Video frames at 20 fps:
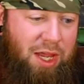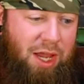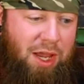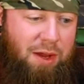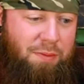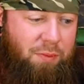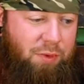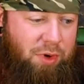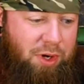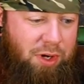
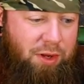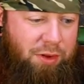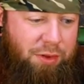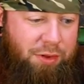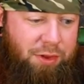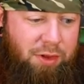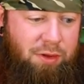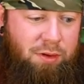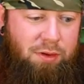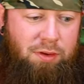came
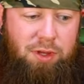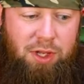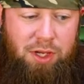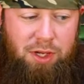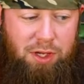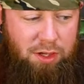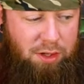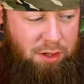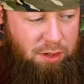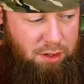with
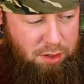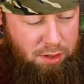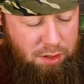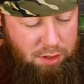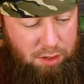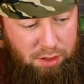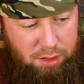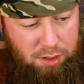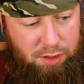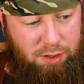the
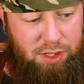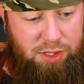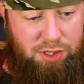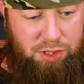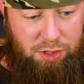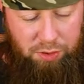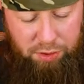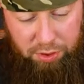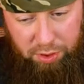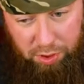
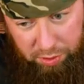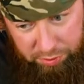shoulder